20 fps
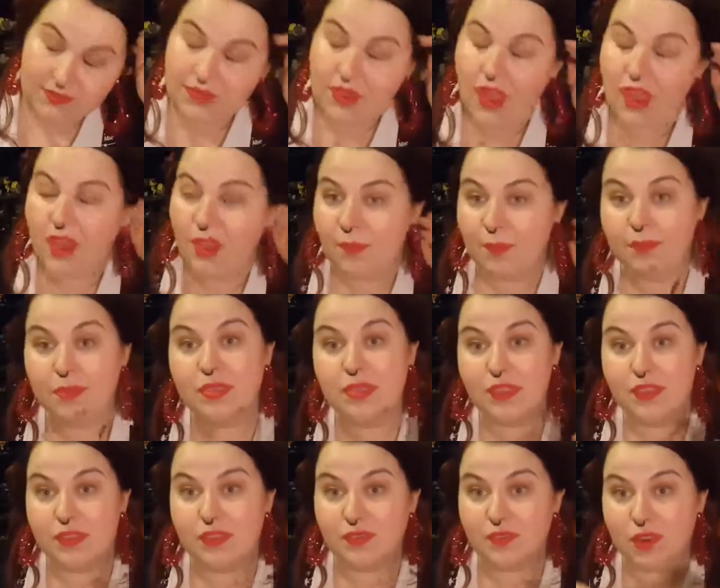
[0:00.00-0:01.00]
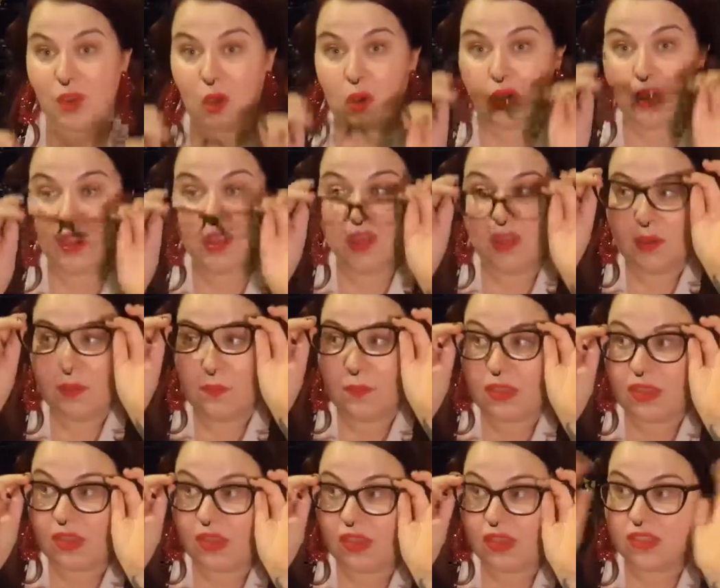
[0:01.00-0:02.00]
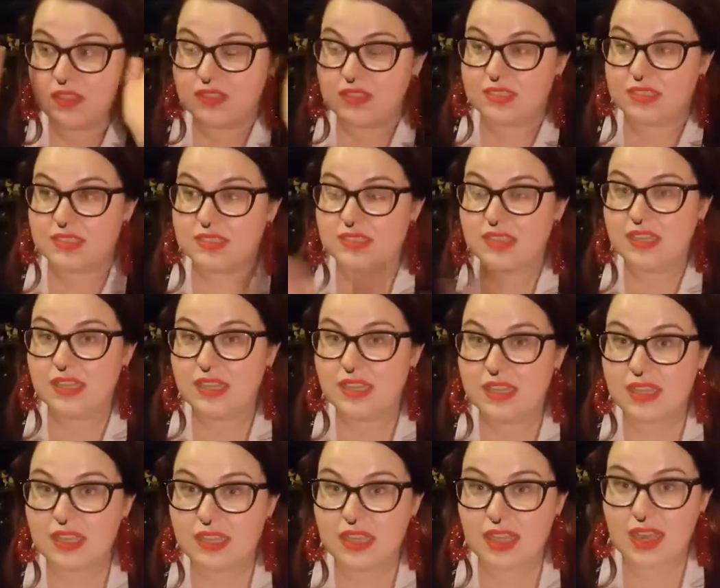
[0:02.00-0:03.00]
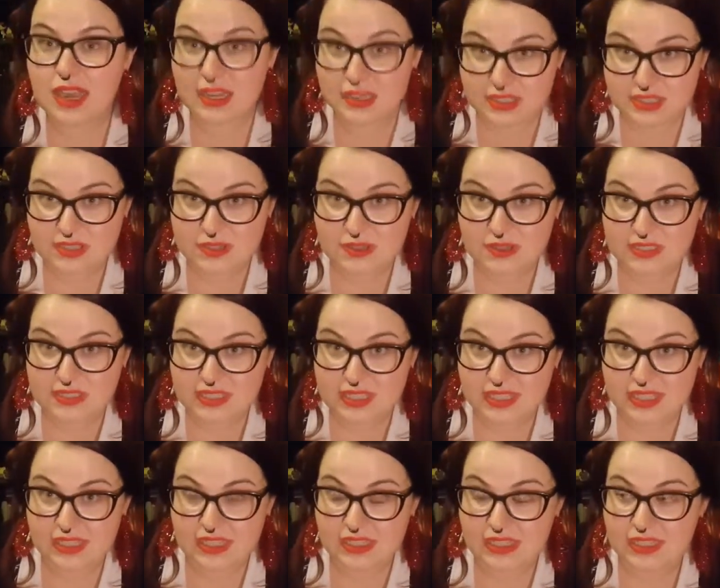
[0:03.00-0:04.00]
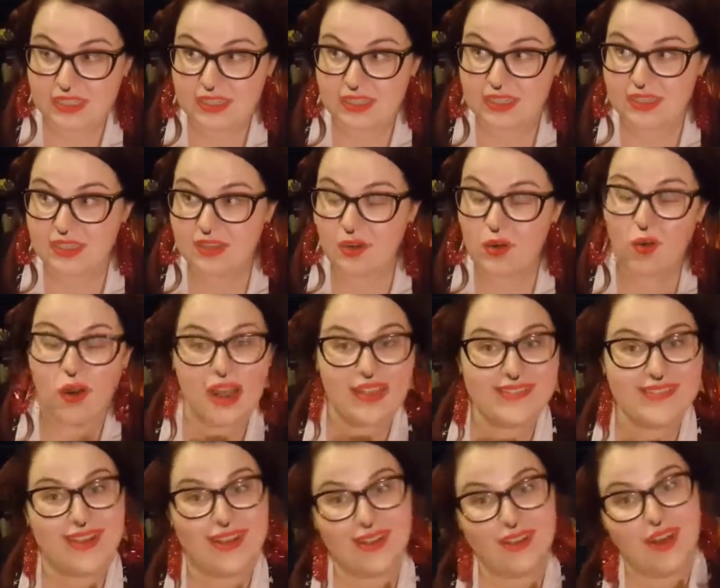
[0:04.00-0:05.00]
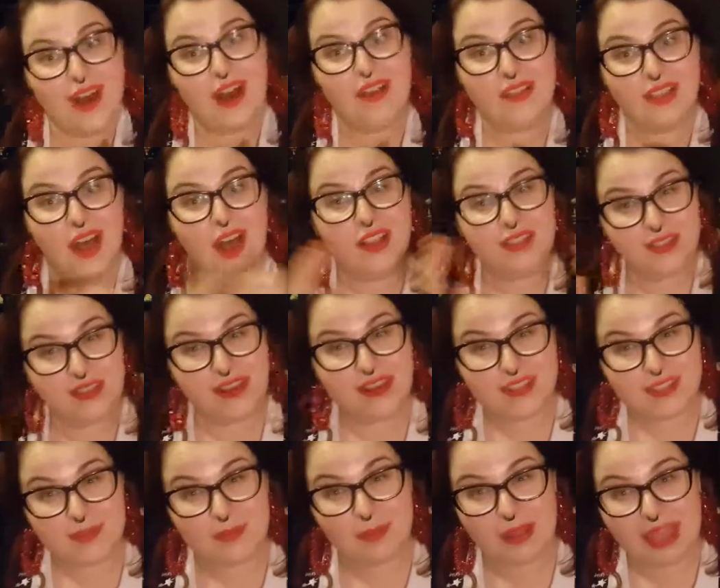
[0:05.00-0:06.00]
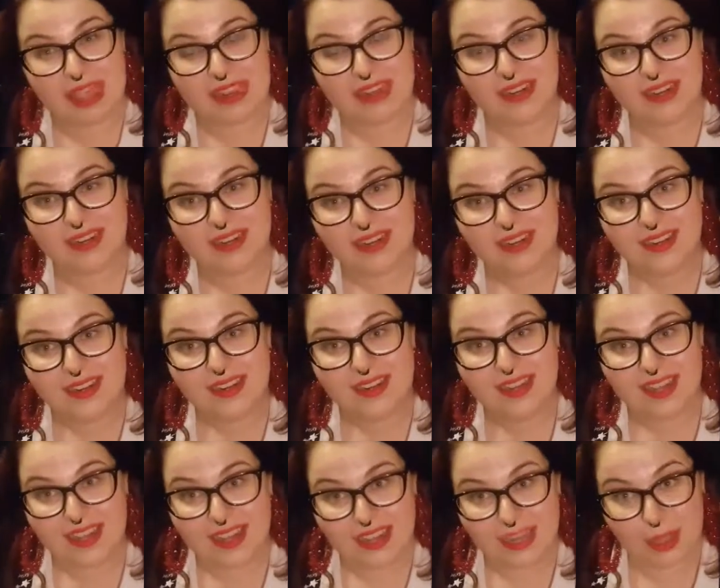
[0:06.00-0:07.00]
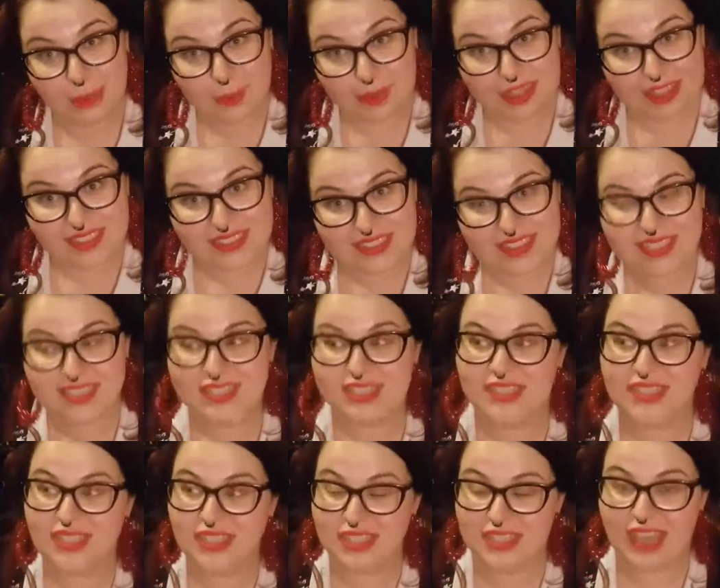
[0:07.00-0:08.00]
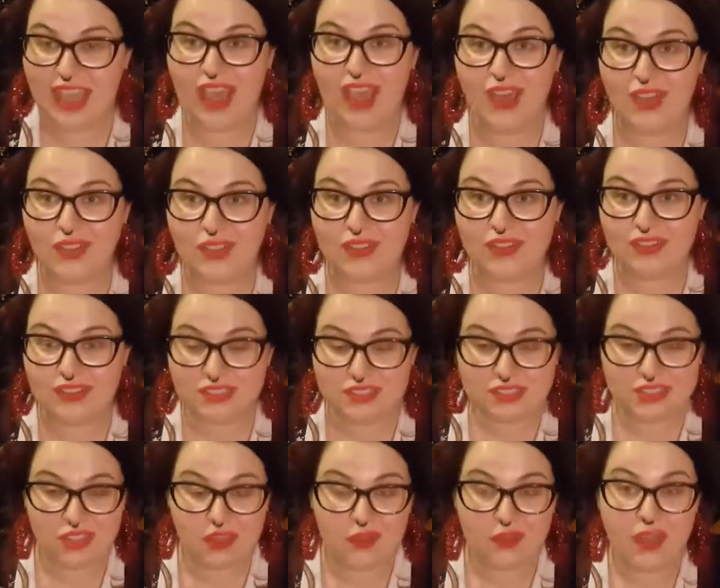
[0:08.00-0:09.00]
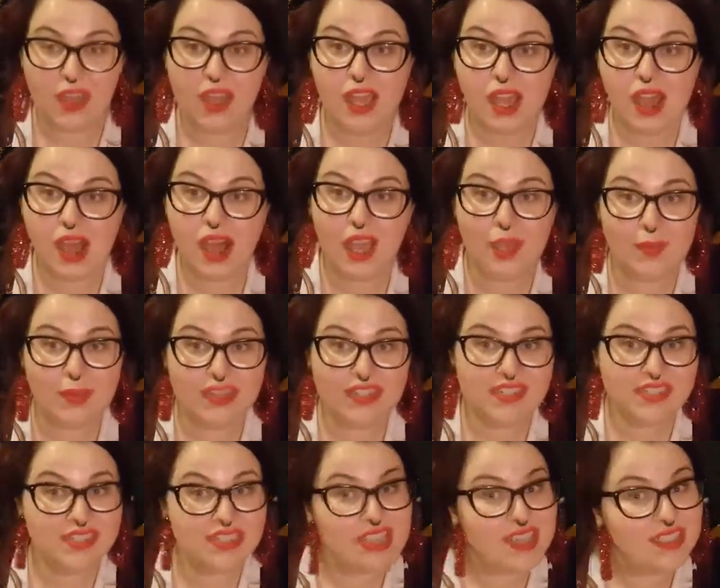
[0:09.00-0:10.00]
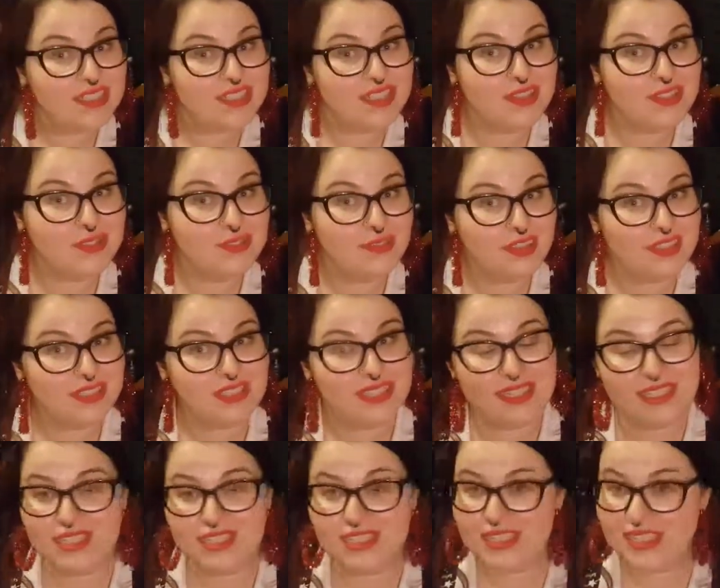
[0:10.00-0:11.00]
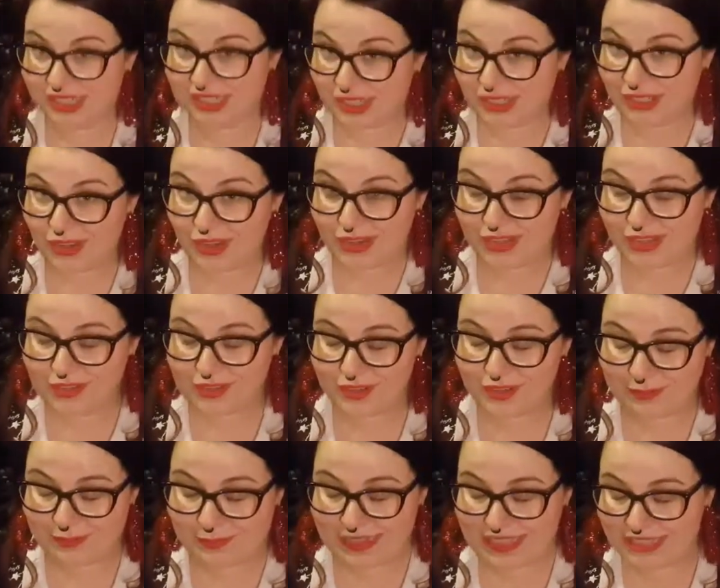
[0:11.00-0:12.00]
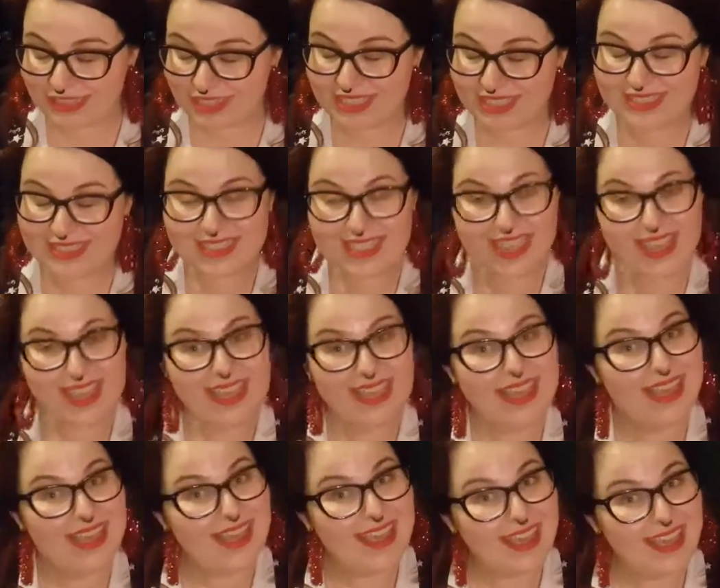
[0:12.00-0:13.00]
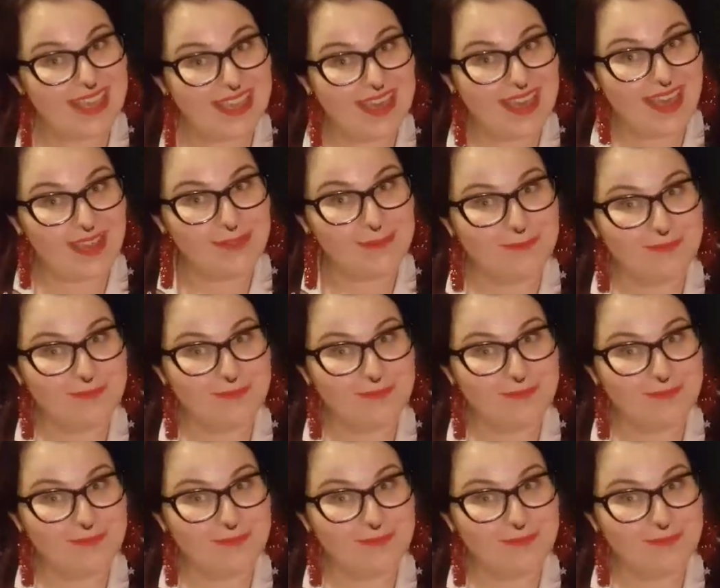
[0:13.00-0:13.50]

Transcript: the vlog because, as you'll see, or as I'll explain in a bit, yeah, I couldn't. So I will insert the footage that I got from Manchester here.